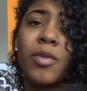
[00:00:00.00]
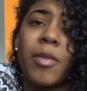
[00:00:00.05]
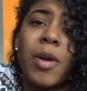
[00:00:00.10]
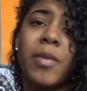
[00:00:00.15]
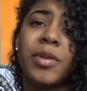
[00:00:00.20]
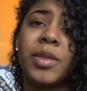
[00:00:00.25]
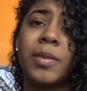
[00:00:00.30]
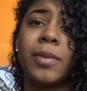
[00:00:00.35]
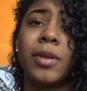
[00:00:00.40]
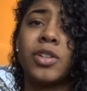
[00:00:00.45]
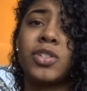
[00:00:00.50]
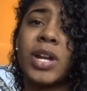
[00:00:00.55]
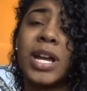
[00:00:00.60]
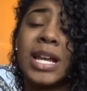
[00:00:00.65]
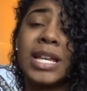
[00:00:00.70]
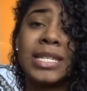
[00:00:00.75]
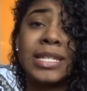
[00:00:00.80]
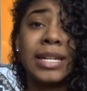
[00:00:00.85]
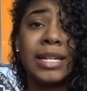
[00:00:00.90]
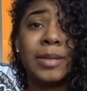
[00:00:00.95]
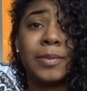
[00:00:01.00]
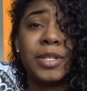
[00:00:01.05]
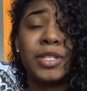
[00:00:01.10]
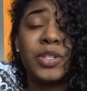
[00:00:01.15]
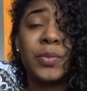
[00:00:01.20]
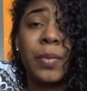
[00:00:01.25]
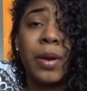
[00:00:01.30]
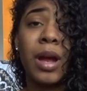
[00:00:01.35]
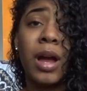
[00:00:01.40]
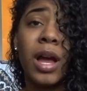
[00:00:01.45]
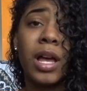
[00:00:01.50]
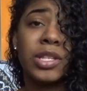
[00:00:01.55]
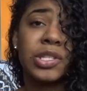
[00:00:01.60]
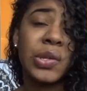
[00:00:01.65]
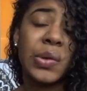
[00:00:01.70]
Remember the blow dryer isn't gonna be super hot